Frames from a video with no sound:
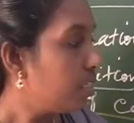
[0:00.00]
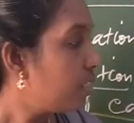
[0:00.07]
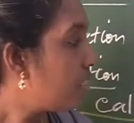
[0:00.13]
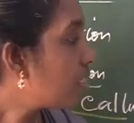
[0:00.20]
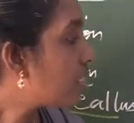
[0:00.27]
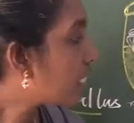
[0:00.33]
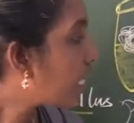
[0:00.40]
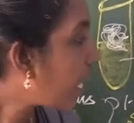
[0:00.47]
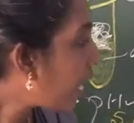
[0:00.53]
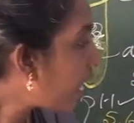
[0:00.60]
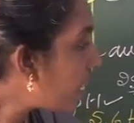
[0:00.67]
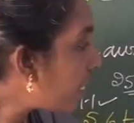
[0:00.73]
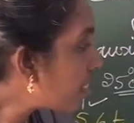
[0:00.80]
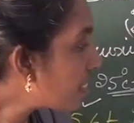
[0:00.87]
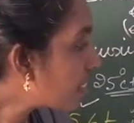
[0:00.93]
this
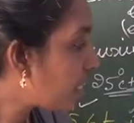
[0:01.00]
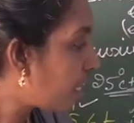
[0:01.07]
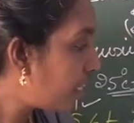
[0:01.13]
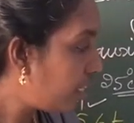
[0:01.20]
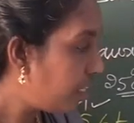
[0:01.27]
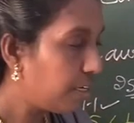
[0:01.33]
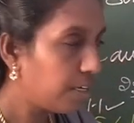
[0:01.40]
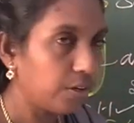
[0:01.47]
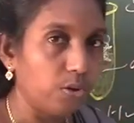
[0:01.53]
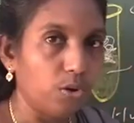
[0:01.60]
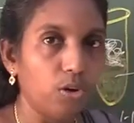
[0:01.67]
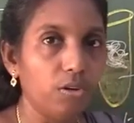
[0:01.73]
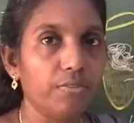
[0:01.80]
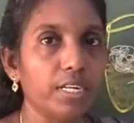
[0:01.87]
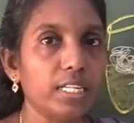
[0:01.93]
callus
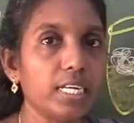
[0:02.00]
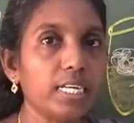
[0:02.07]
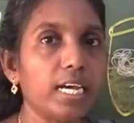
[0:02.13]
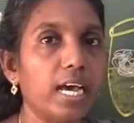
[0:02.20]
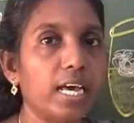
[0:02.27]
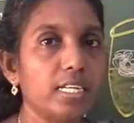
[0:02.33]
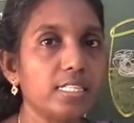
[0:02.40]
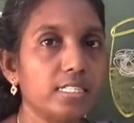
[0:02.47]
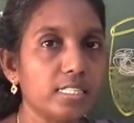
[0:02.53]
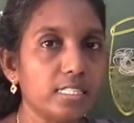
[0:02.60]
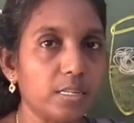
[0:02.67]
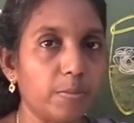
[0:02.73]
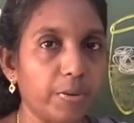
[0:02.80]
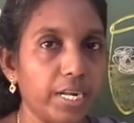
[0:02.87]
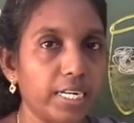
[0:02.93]
undergo, when the callus is
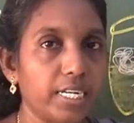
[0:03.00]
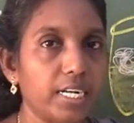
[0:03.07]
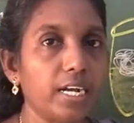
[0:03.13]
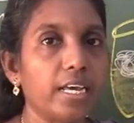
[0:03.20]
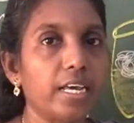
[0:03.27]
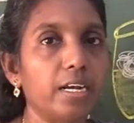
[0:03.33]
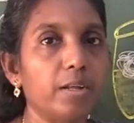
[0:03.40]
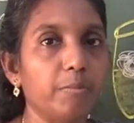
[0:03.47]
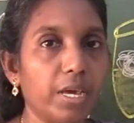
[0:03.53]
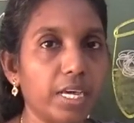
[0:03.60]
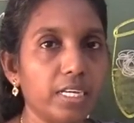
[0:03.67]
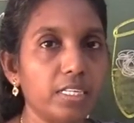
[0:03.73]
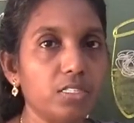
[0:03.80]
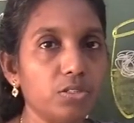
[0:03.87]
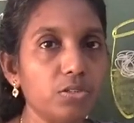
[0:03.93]
separated and
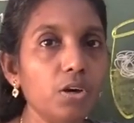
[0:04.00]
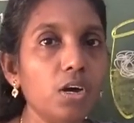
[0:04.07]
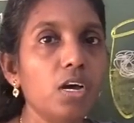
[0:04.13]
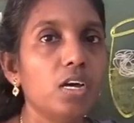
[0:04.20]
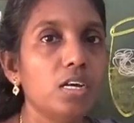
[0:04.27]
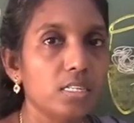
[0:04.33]
make it to